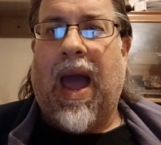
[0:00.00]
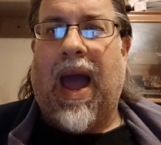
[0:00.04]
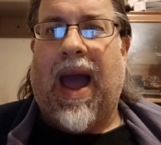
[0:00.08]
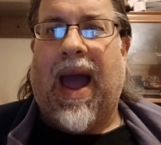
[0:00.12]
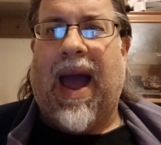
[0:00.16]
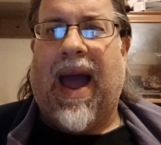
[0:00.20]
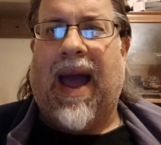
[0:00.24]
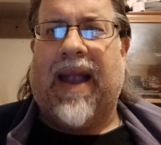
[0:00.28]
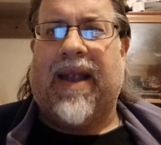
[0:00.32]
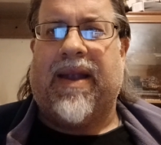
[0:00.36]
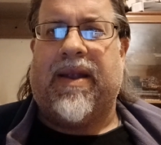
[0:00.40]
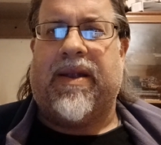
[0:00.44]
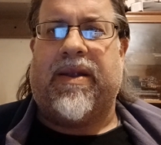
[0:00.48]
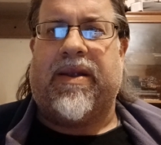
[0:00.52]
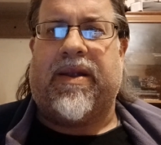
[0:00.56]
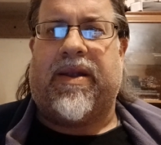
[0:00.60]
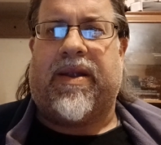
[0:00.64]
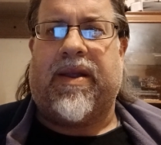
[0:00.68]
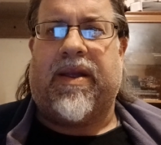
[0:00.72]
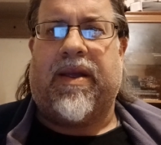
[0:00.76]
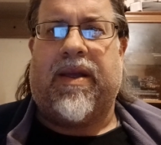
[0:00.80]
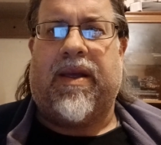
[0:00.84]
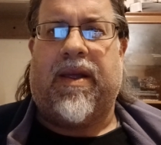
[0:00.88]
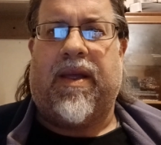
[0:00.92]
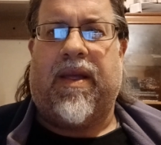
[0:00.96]

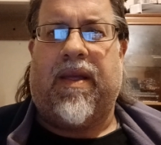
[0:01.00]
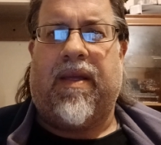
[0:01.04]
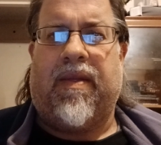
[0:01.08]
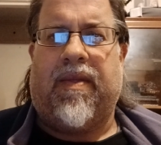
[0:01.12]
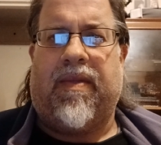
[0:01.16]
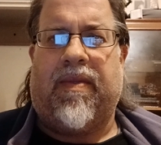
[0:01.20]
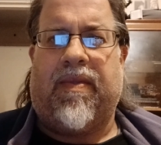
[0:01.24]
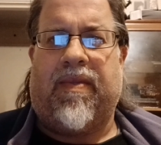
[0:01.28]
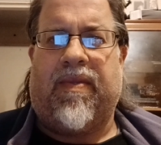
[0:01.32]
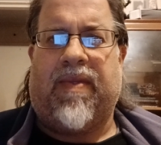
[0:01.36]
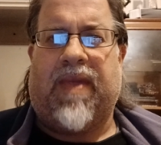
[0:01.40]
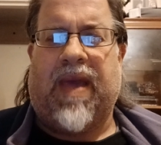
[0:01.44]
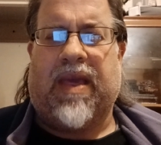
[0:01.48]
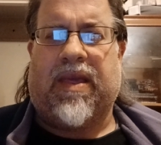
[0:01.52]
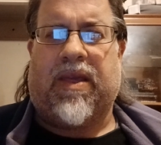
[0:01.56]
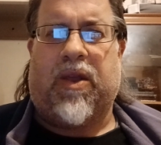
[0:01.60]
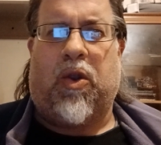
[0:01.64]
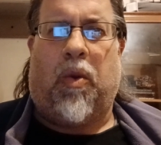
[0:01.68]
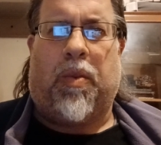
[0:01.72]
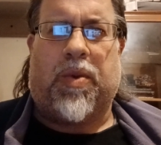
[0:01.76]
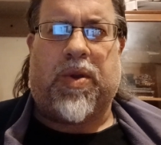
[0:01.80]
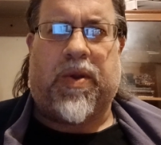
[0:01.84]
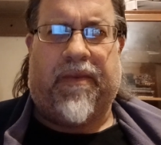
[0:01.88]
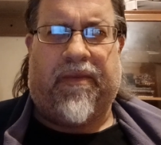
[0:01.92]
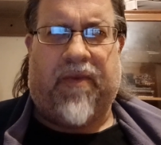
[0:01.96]
And there's an
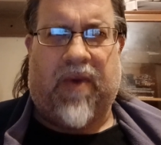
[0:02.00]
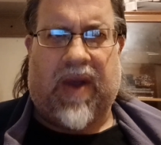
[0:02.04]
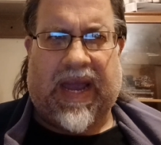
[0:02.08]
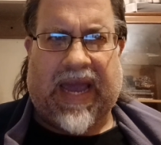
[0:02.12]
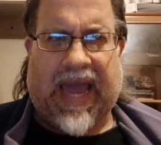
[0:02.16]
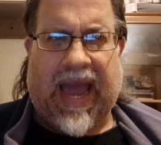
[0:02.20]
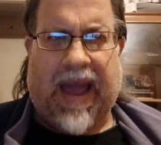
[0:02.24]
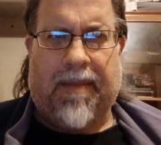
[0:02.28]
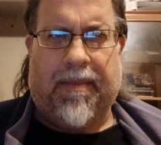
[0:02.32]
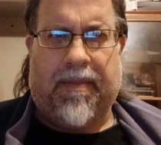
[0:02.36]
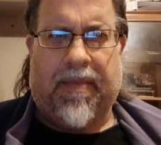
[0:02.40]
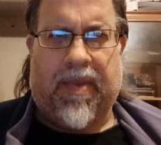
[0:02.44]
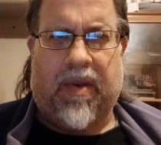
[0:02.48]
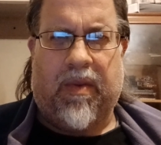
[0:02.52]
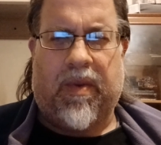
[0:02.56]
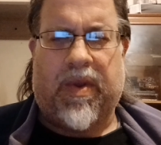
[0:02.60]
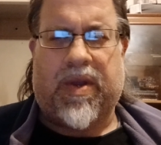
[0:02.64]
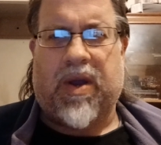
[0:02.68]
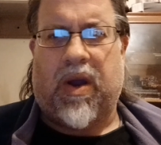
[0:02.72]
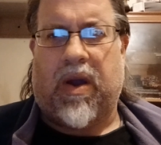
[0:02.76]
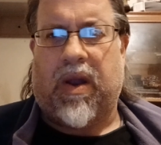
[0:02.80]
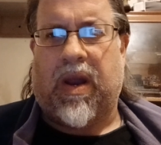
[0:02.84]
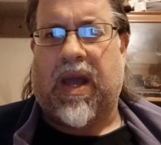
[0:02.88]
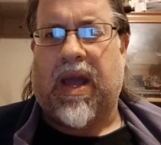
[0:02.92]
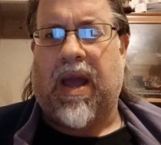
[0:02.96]
option for a gambit, which
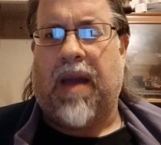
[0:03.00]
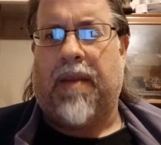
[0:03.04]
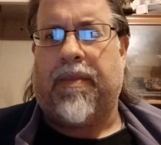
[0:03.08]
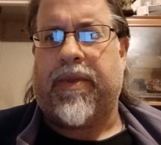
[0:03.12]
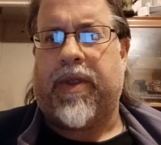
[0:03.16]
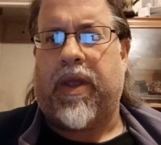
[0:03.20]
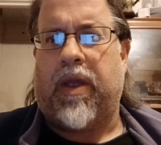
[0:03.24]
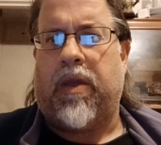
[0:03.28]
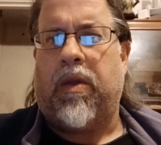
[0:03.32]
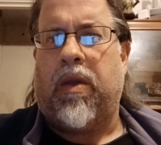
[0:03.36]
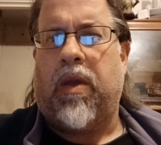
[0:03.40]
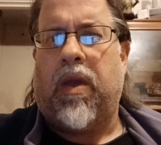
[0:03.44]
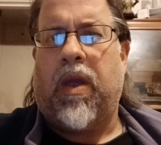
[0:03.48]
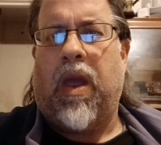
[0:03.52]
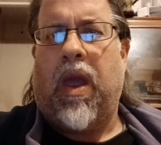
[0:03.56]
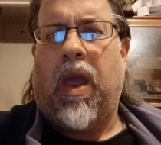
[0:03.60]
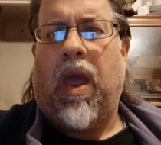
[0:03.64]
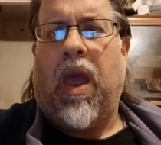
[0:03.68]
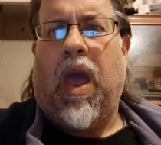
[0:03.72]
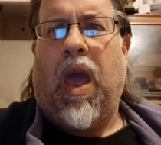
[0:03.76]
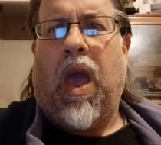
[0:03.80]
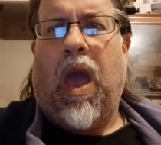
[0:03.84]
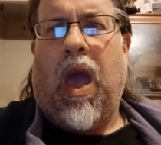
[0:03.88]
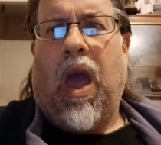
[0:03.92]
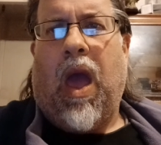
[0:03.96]
I'm going to come to.
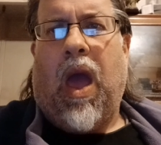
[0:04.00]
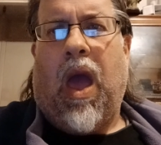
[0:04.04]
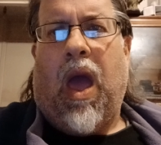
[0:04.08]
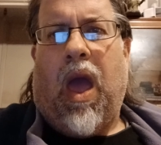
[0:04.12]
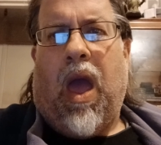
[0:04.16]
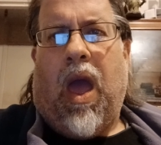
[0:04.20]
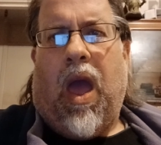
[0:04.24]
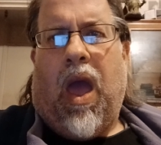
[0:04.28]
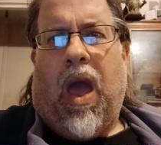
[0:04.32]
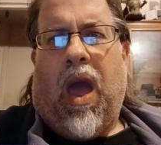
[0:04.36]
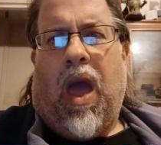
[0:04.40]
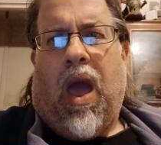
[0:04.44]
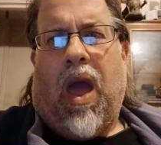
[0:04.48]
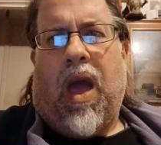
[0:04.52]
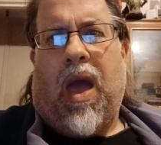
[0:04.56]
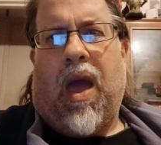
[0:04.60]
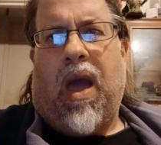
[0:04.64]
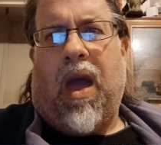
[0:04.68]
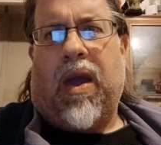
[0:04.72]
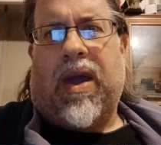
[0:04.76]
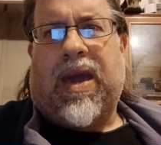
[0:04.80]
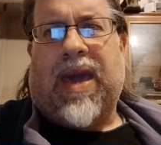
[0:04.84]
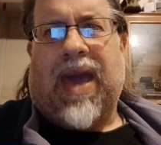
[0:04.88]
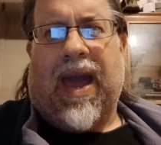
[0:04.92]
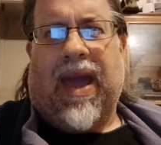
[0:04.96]

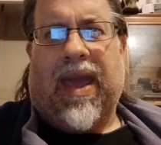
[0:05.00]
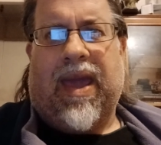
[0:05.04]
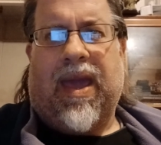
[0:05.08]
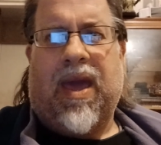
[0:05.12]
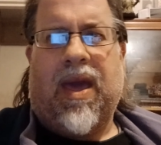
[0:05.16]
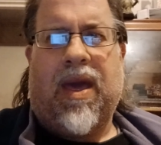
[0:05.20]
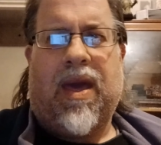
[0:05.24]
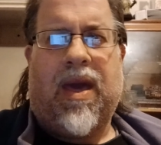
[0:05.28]
Okay.